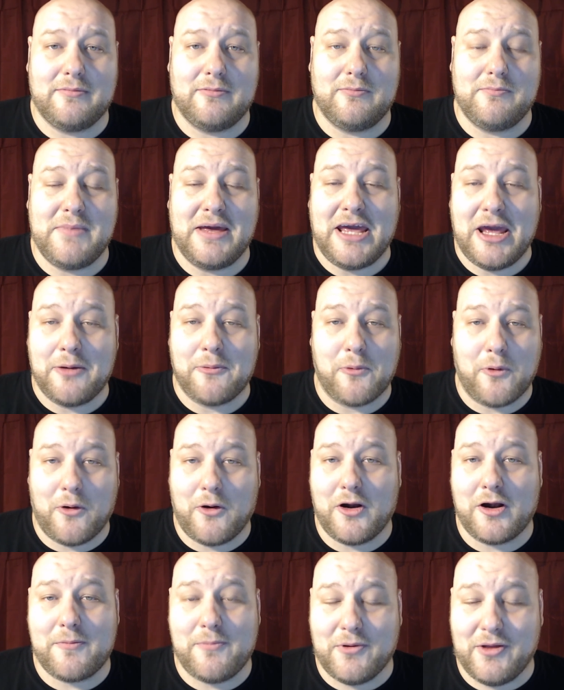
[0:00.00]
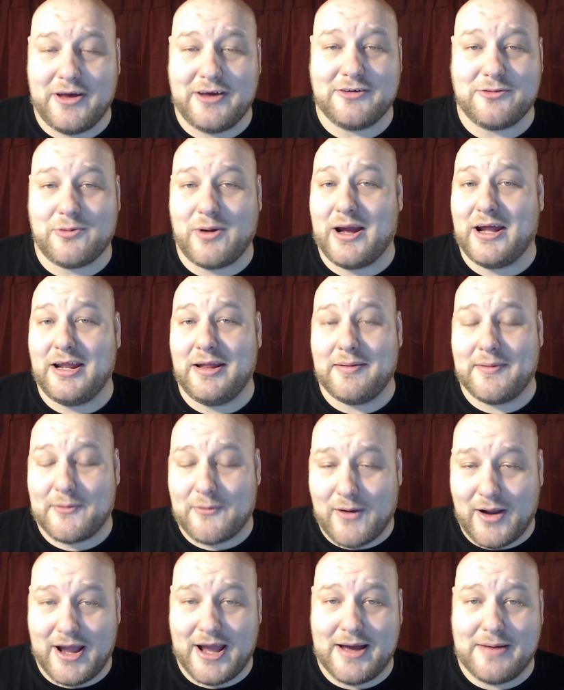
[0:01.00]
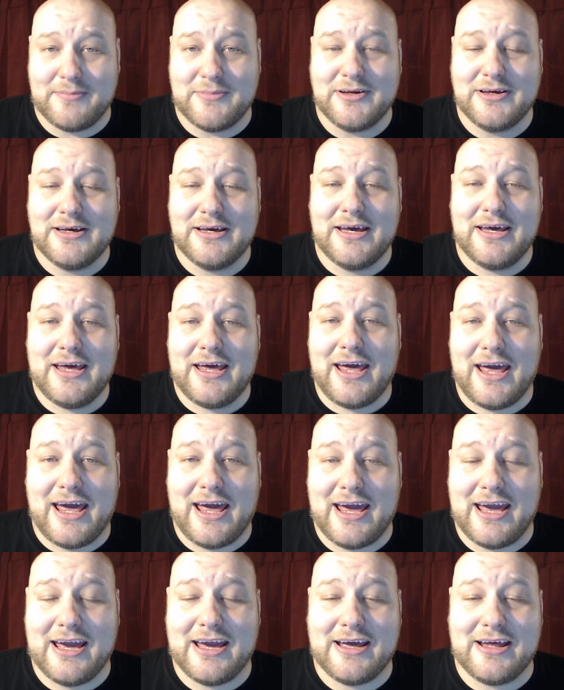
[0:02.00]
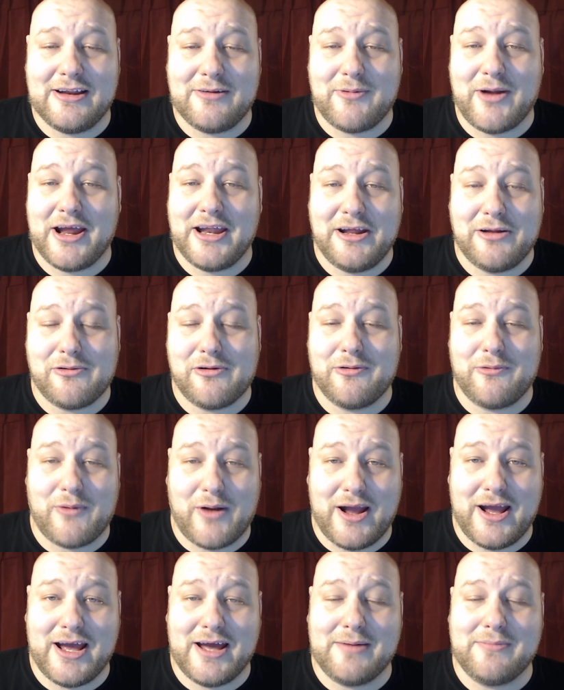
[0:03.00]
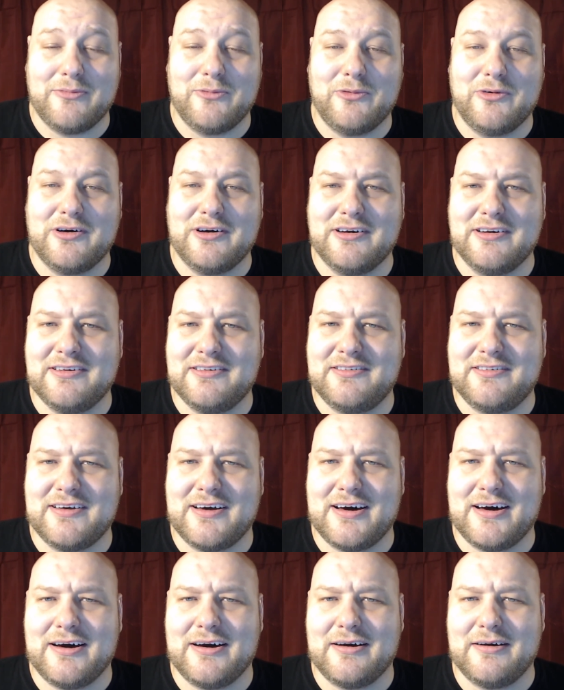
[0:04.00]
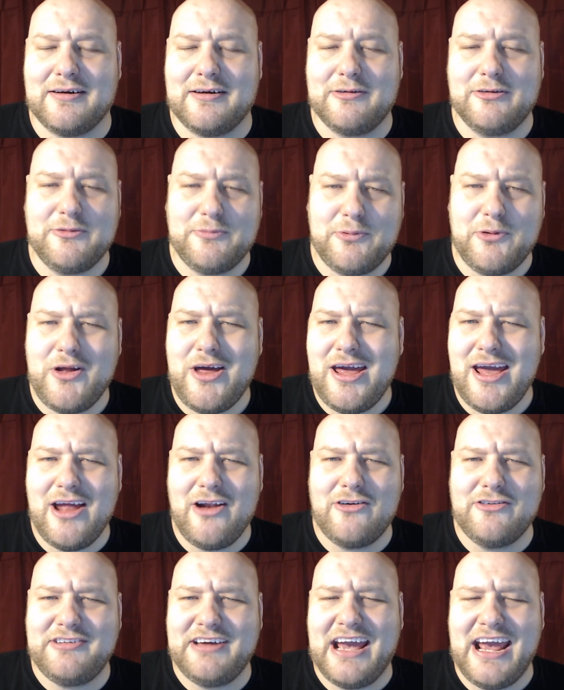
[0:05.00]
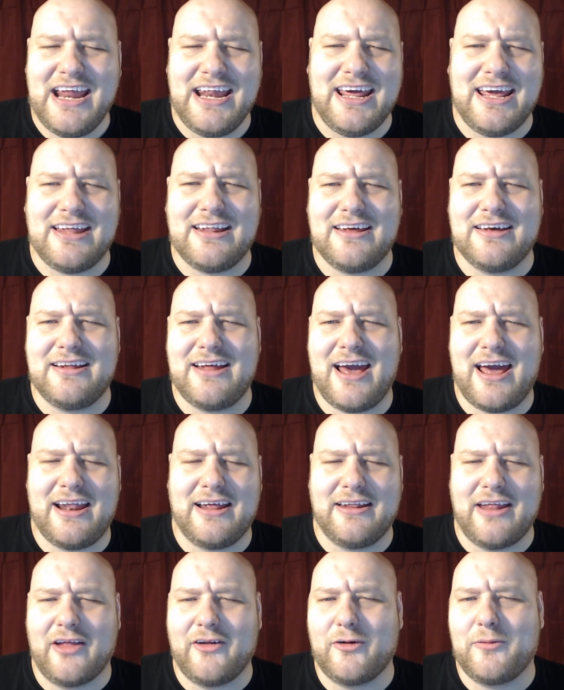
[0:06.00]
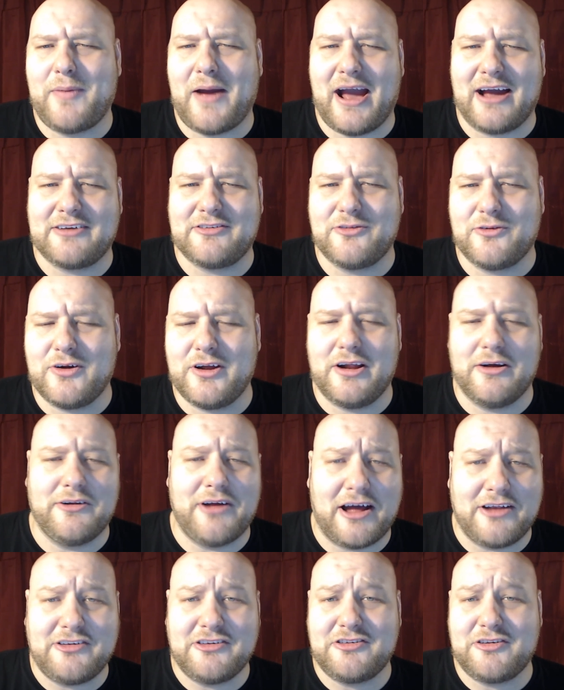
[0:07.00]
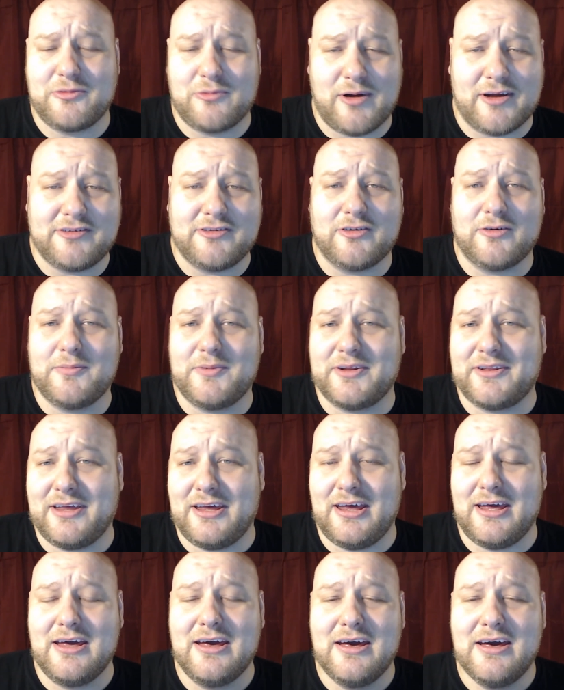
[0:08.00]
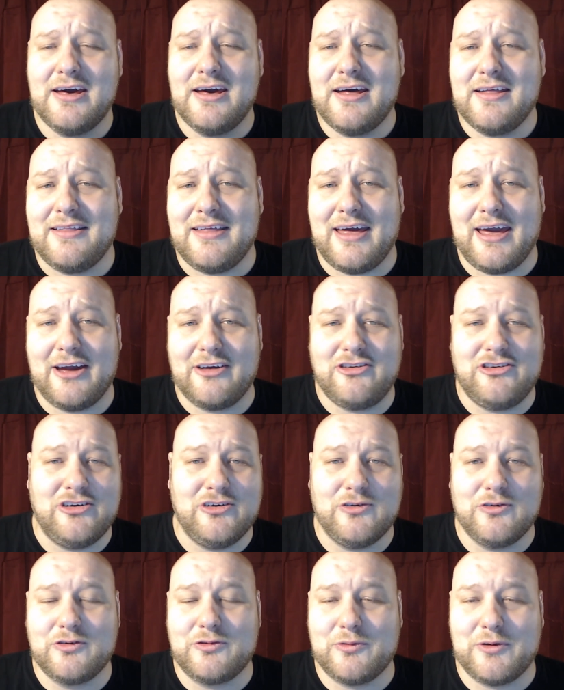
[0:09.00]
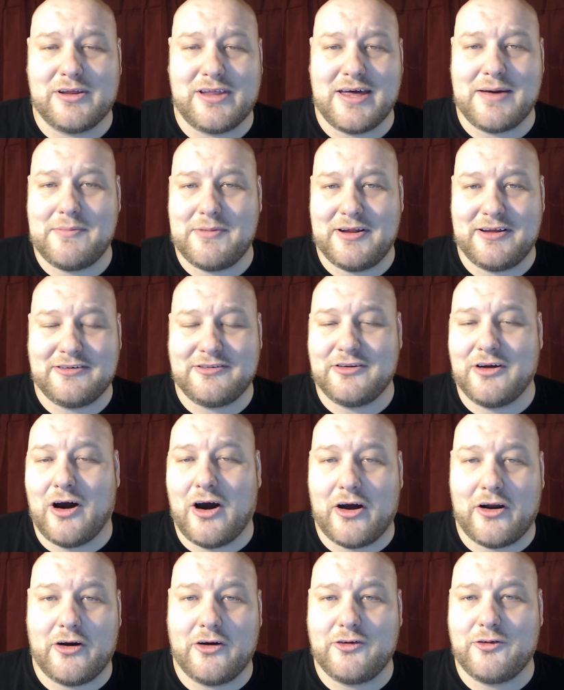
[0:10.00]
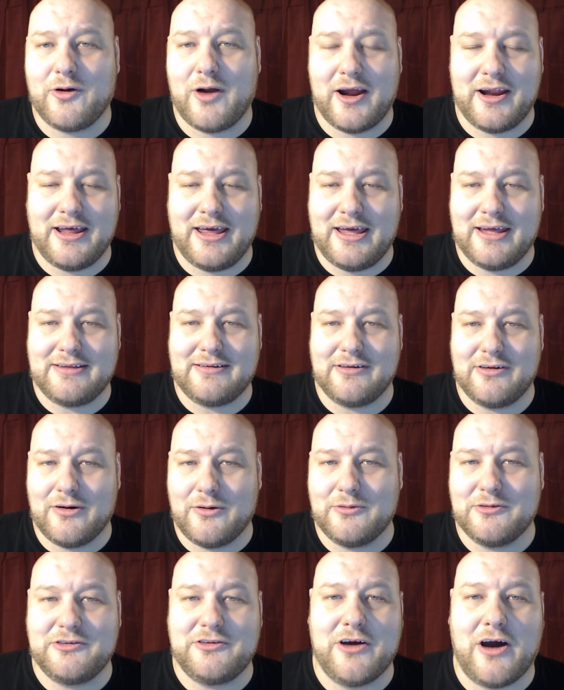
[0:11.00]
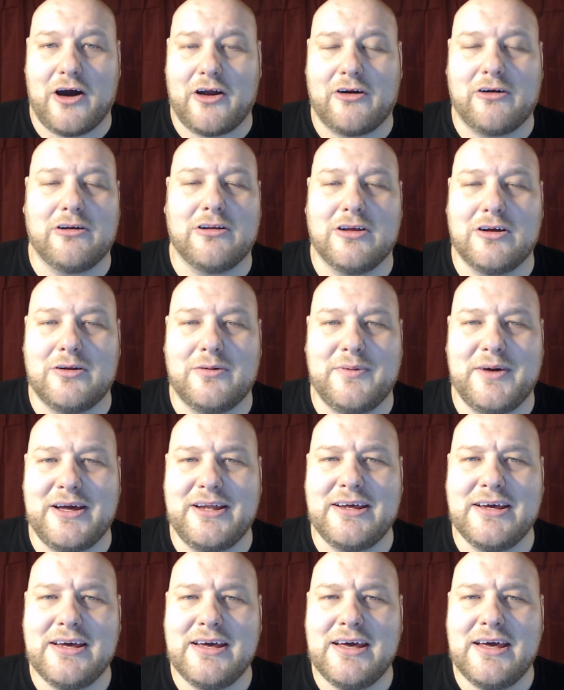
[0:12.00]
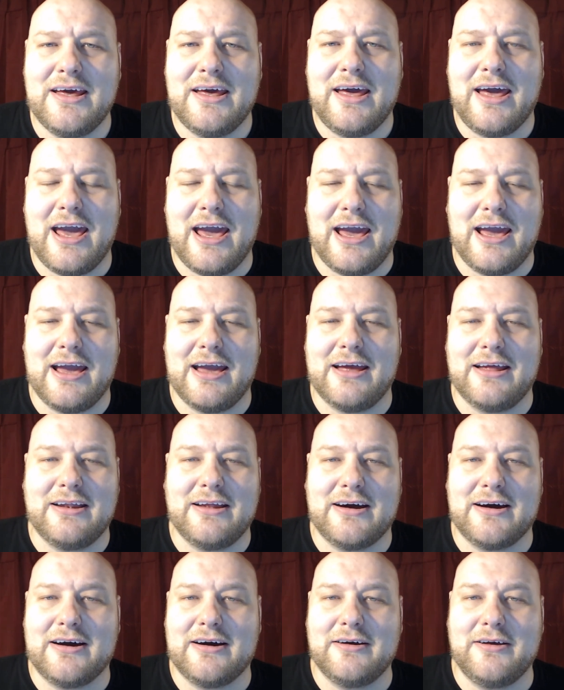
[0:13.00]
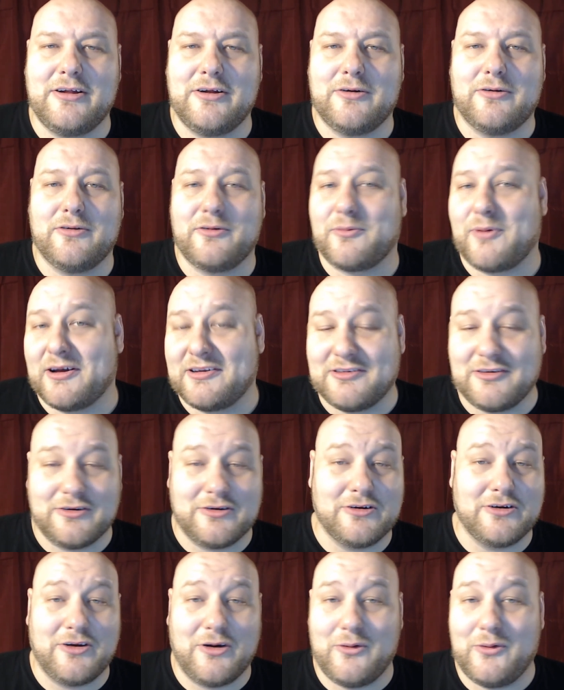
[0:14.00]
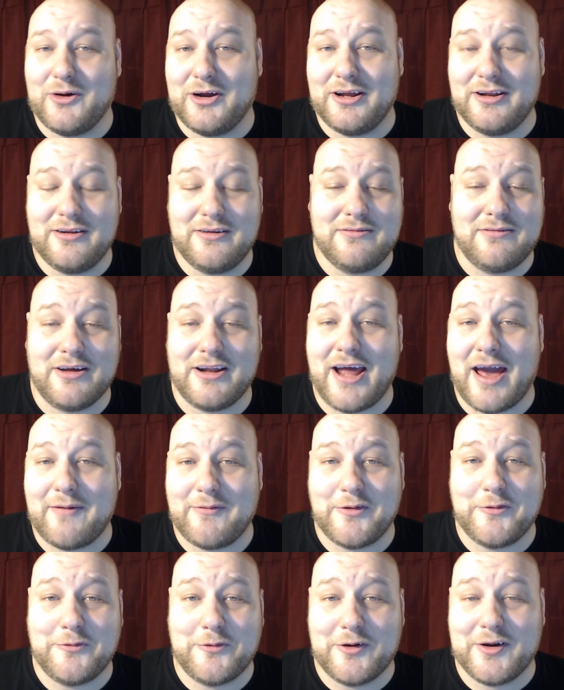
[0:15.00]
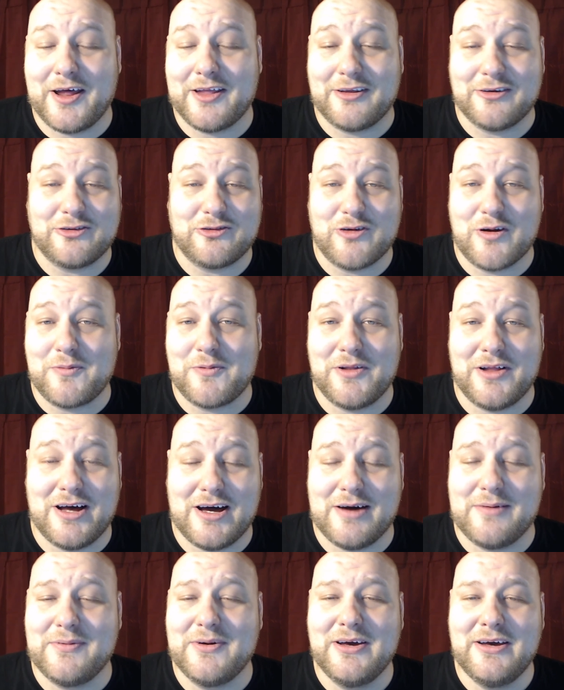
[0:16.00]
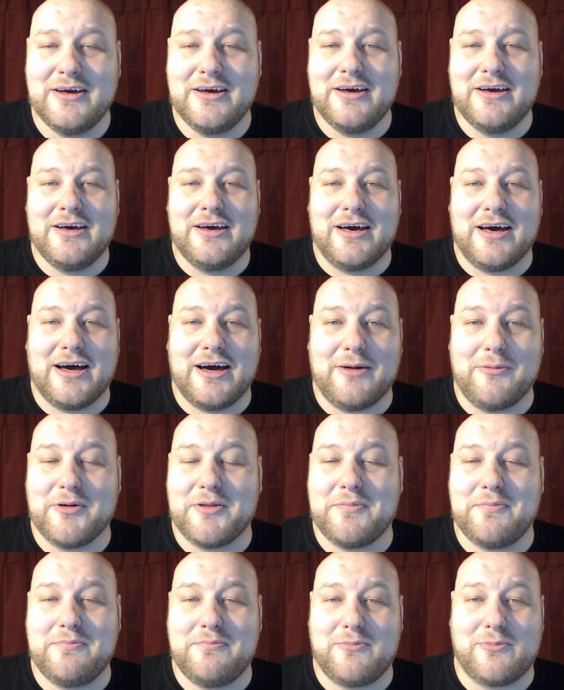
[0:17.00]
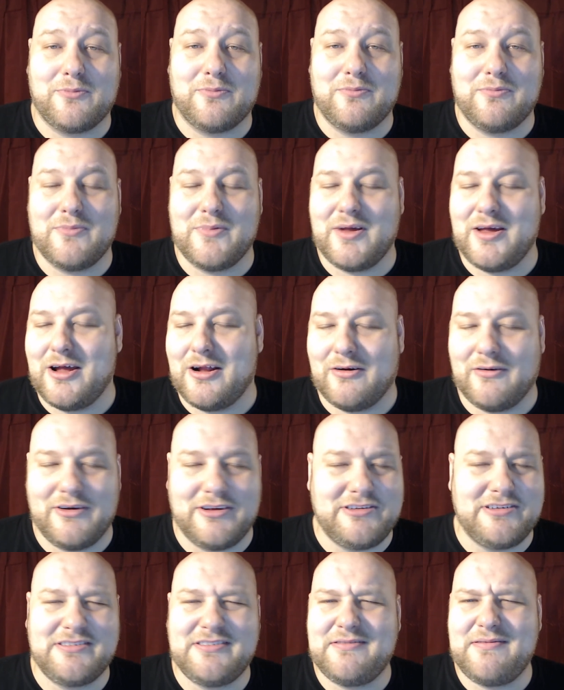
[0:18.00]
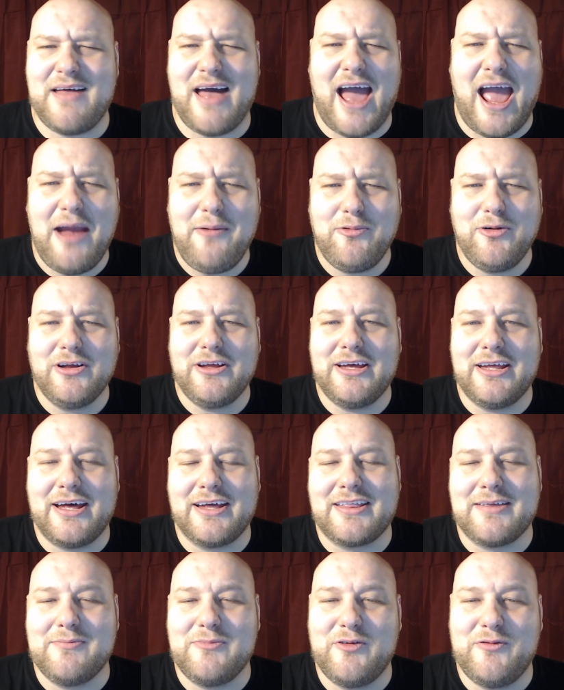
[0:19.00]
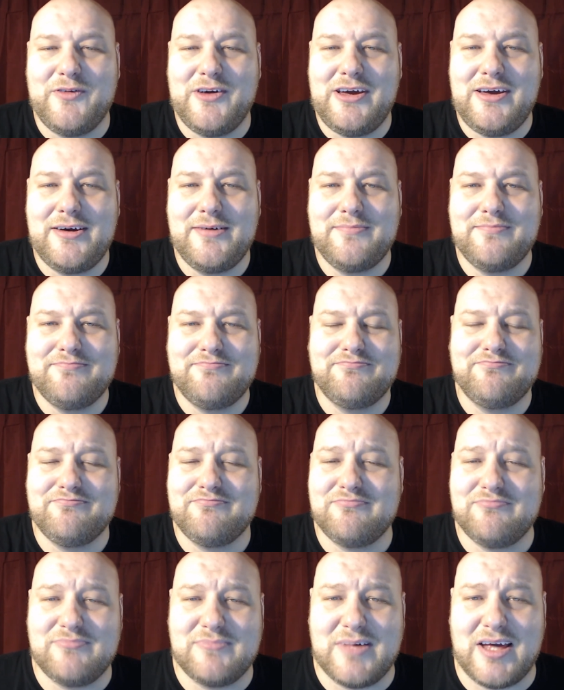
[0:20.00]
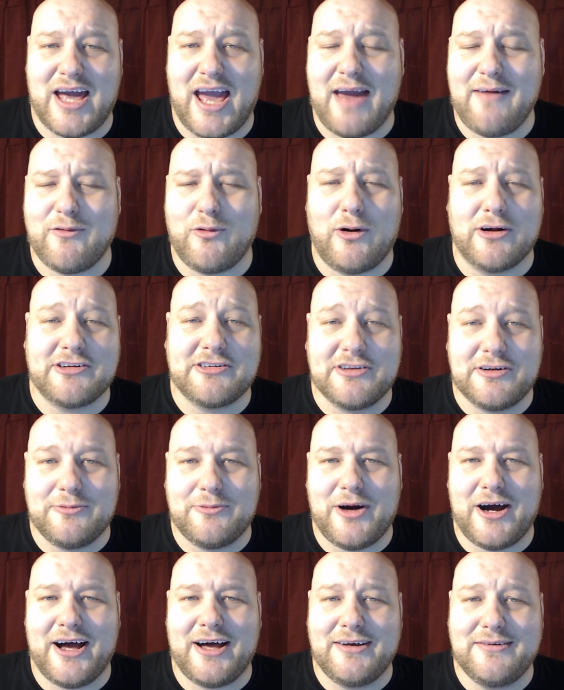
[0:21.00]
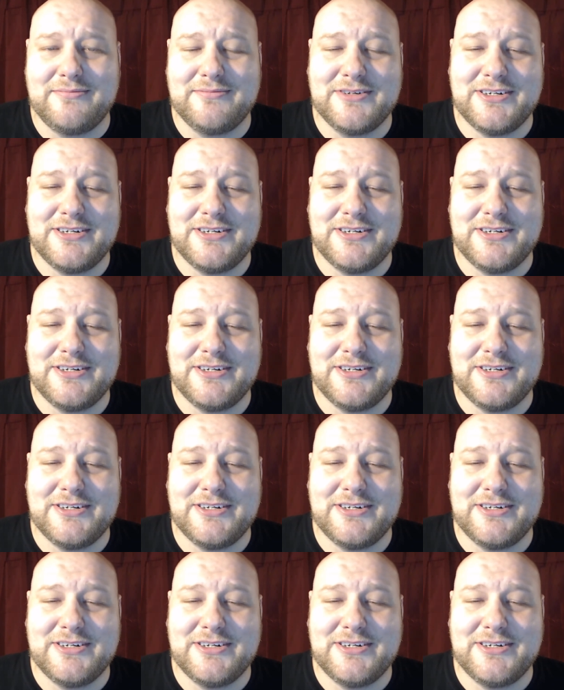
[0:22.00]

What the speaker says: Mickey Rourke plays Randy the Ram, and Randy the Ram was, it was pretty entertaining. It had another backstory, you know, not just the wrestler, but the issues with him and his daughter, trying to get to know his daughter a little bit, and, you know, the wrestler going and having fun at the strip club, with, you know, it's just, I really like the movie. I haven't watched it in a while.